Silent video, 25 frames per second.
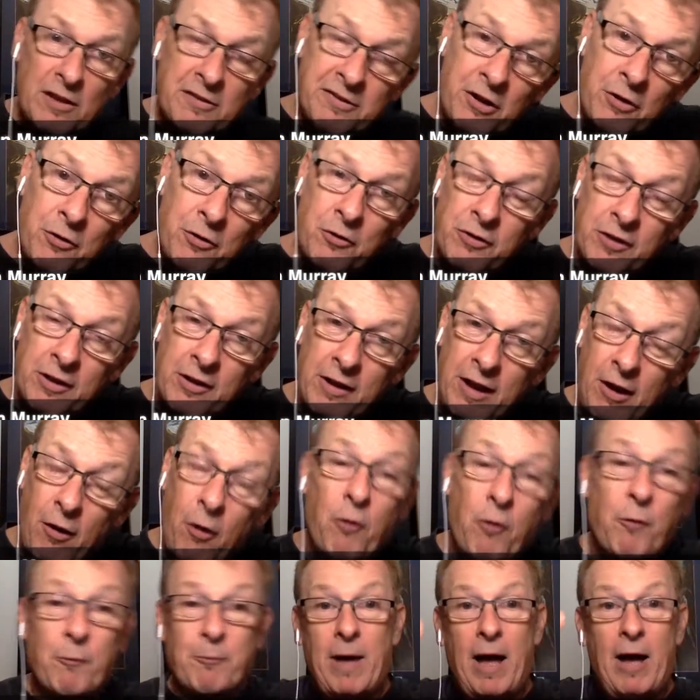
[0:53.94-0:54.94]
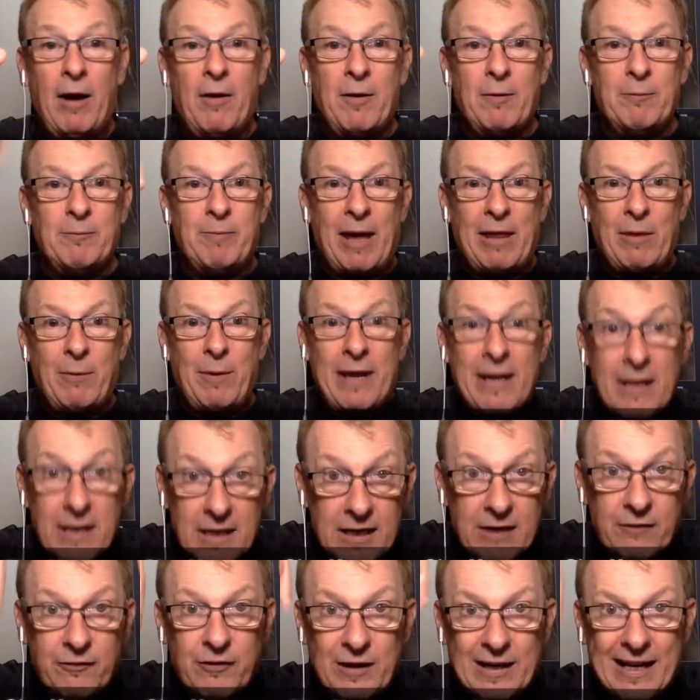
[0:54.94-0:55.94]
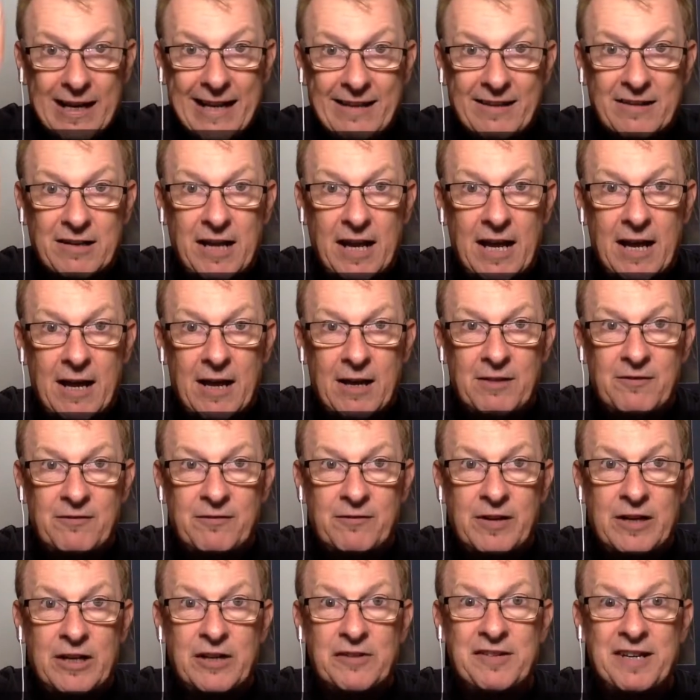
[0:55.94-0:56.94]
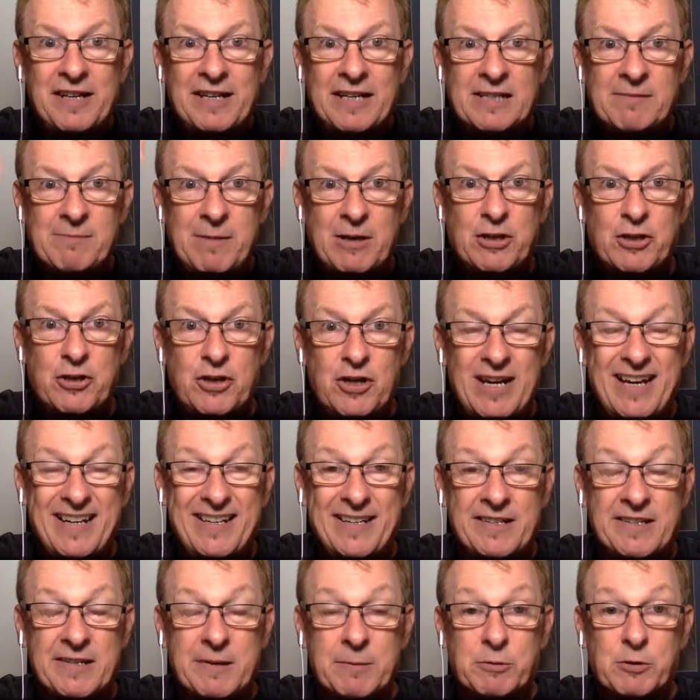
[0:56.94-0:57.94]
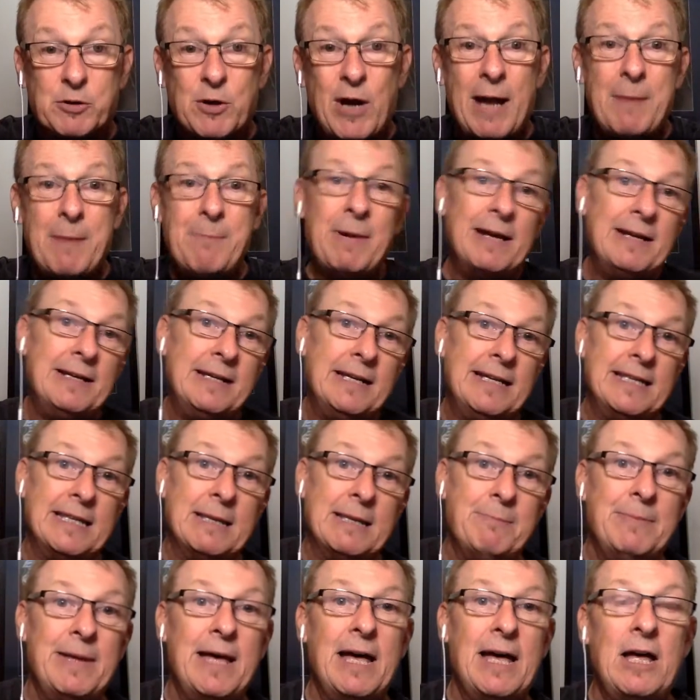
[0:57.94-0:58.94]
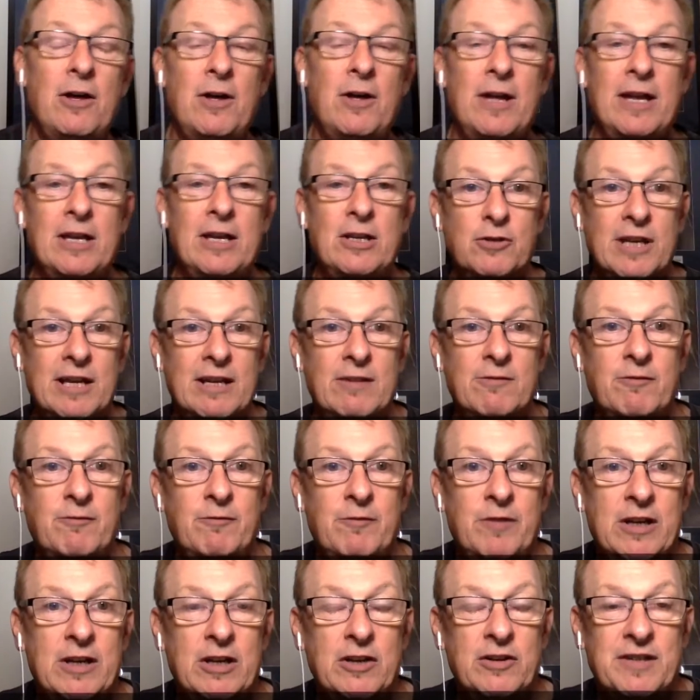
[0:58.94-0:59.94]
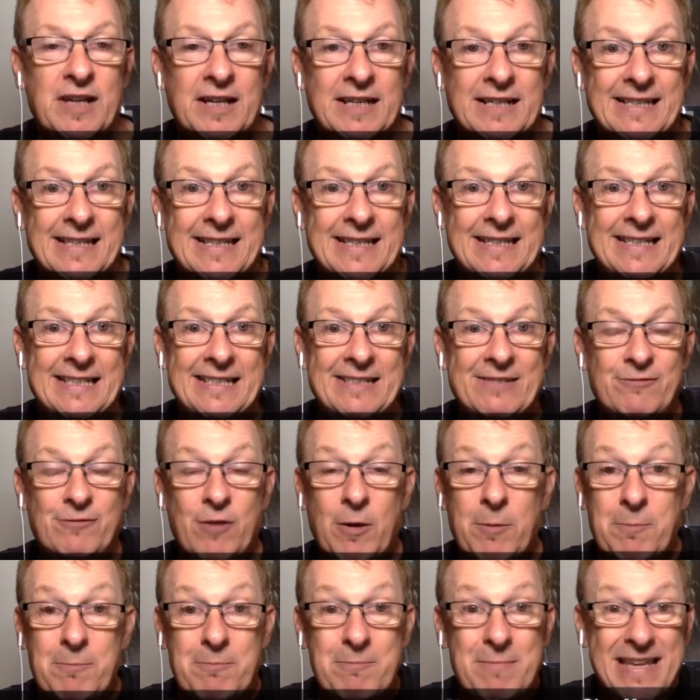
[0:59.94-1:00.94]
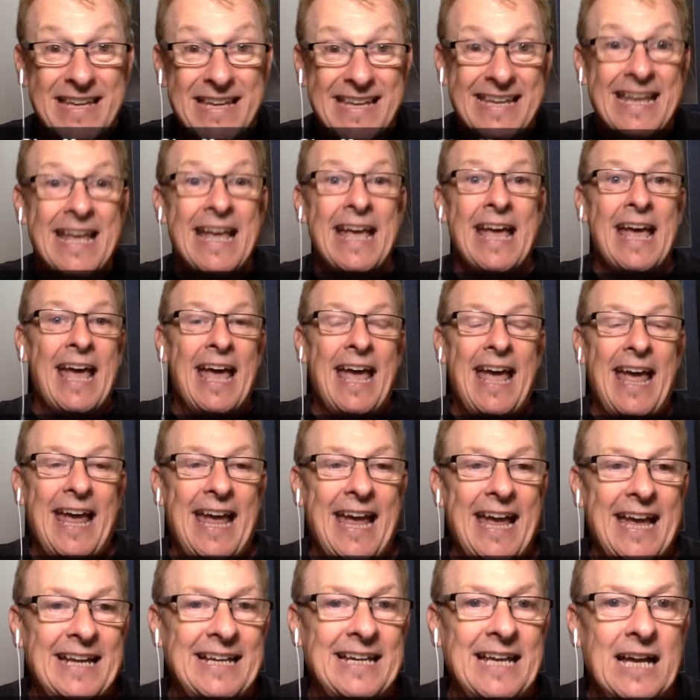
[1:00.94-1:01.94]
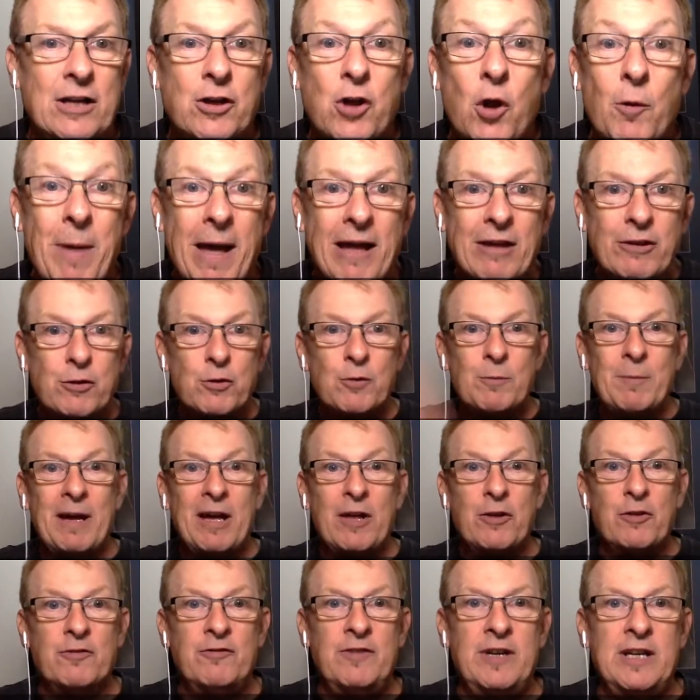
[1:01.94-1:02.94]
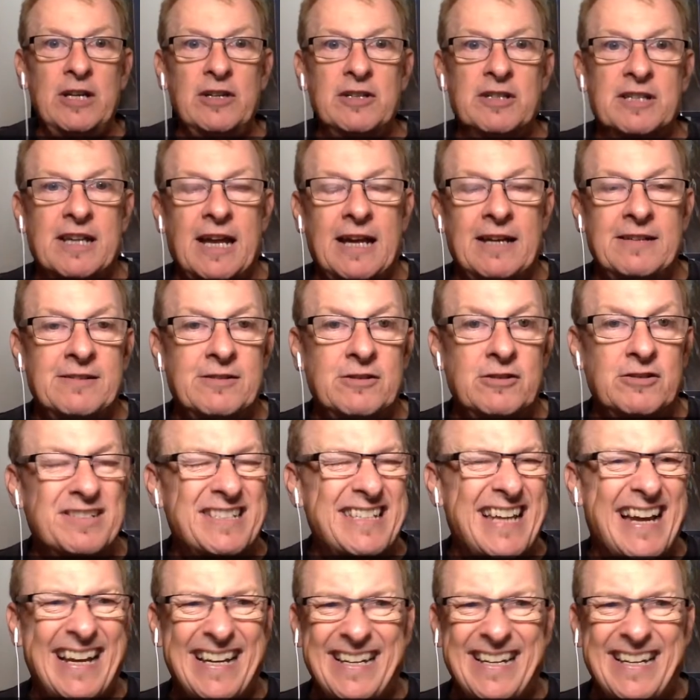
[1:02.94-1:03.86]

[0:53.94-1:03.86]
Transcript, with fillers: so the, oh uh, by the way if you liked uh, videos like this make sure you hit the subscribe button hit the bell and you'll get videos like this from me and uh, go back through my other videos guys there's